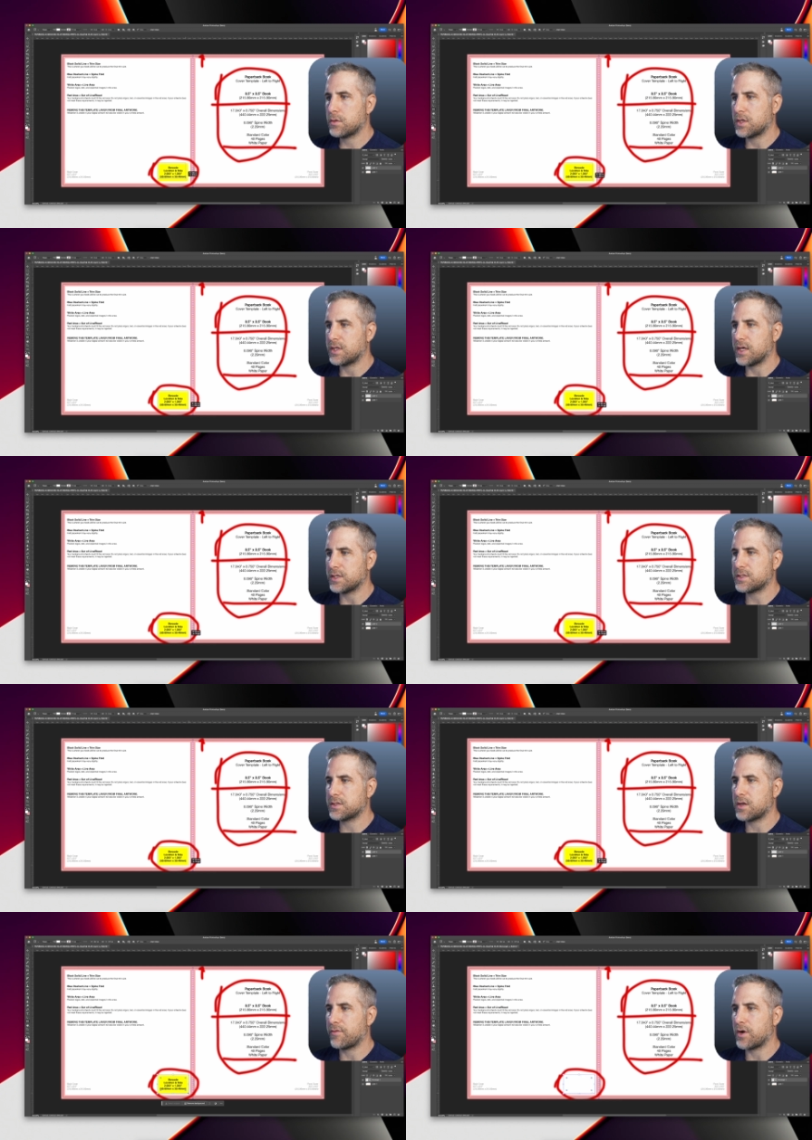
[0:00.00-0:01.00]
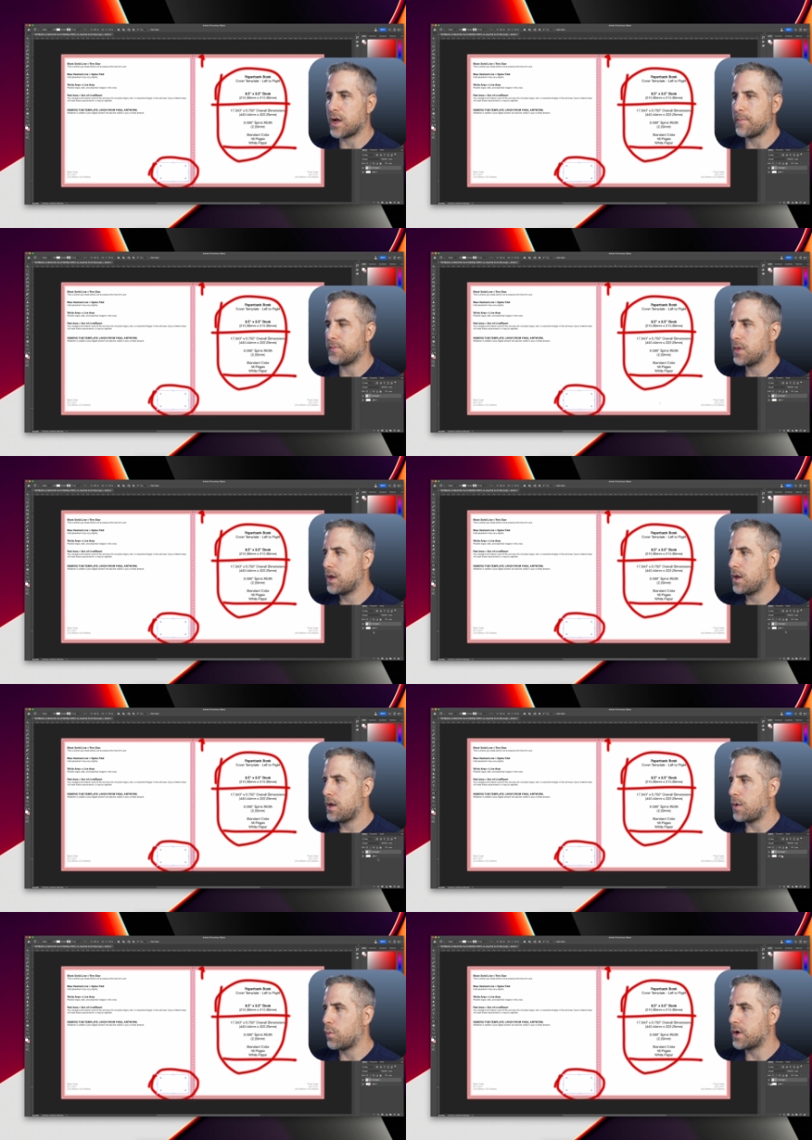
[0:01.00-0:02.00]
like this, cover it up.
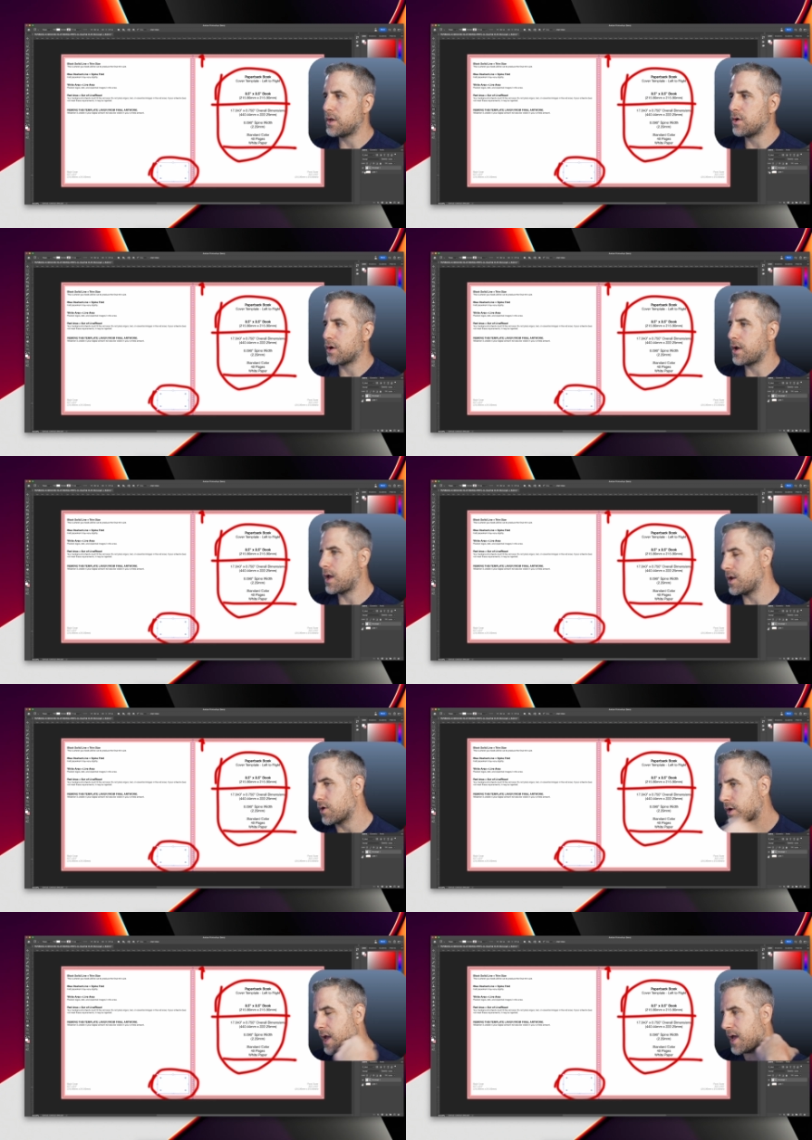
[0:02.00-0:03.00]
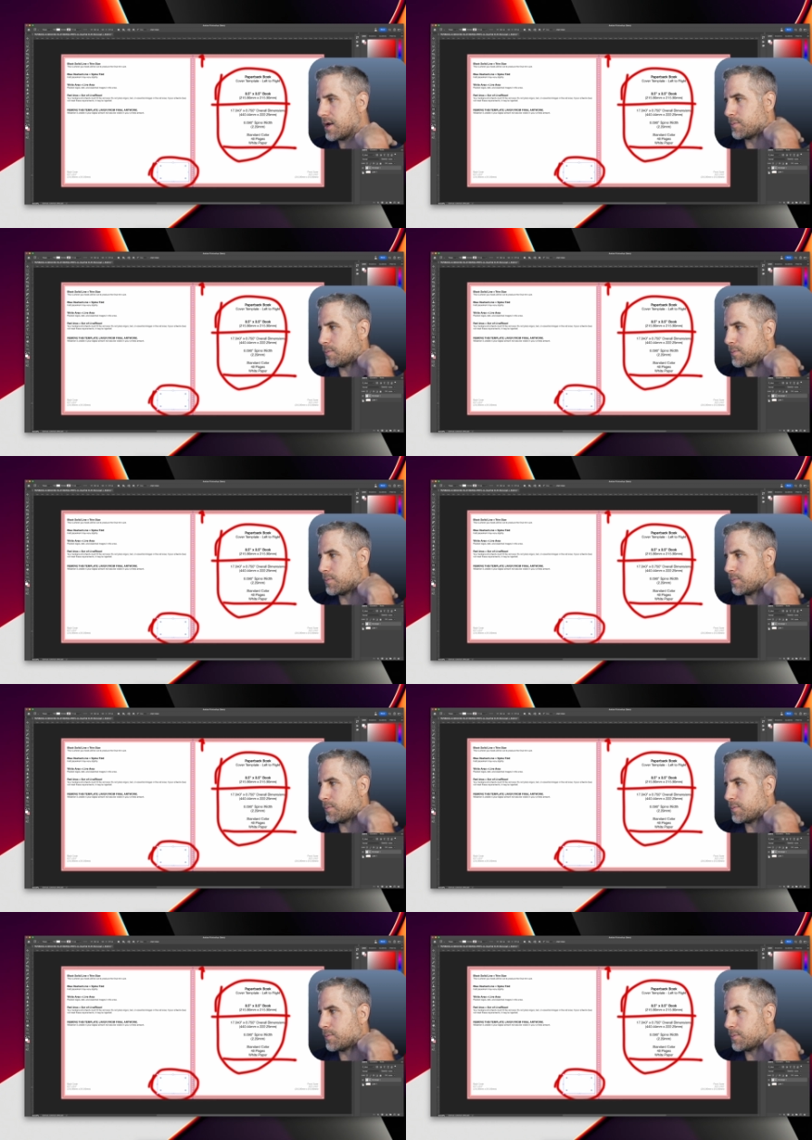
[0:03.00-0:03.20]
And what you're, you're gonna end